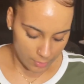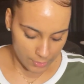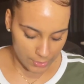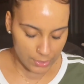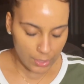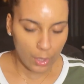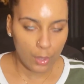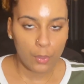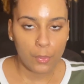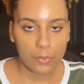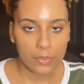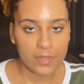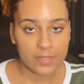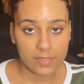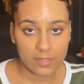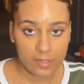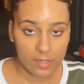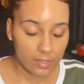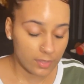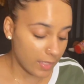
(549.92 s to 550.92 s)
So this
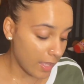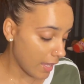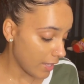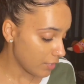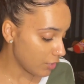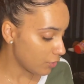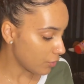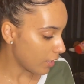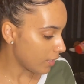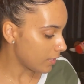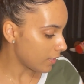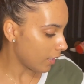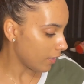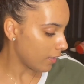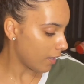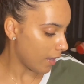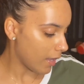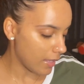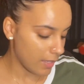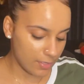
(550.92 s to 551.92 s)
is the last dress I
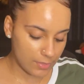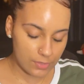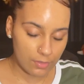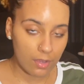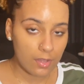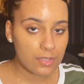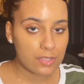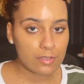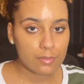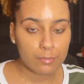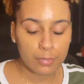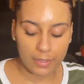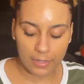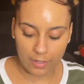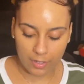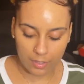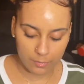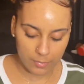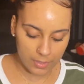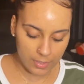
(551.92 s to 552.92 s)
got. It's also
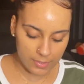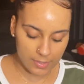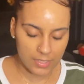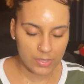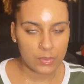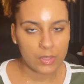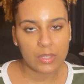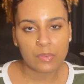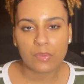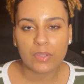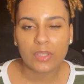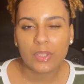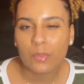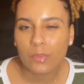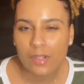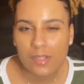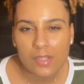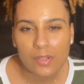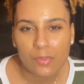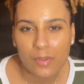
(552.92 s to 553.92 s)
brown because that's what I really
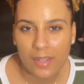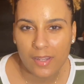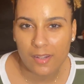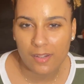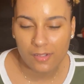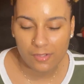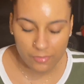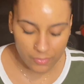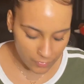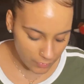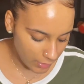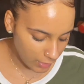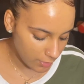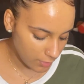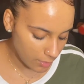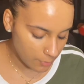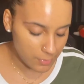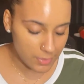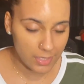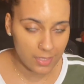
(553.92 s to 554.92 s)
wanted to wear for
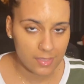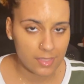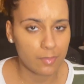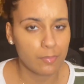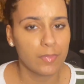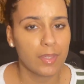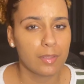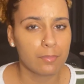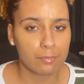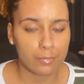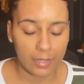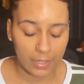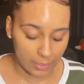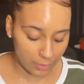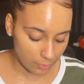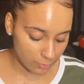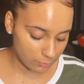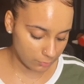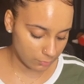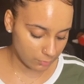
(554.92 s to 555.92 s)
Valentine's Day, something
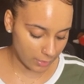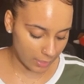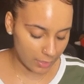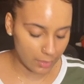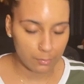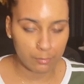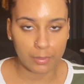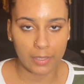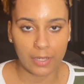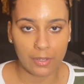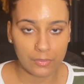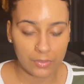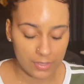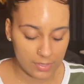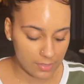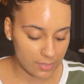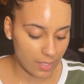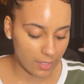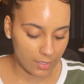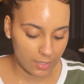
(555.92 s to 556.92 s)
brown, like a brown
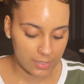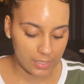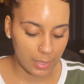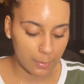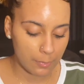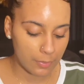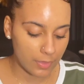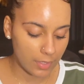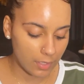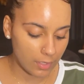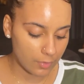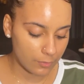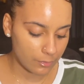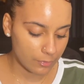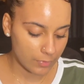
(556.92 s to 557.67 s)
aesthetic type thing.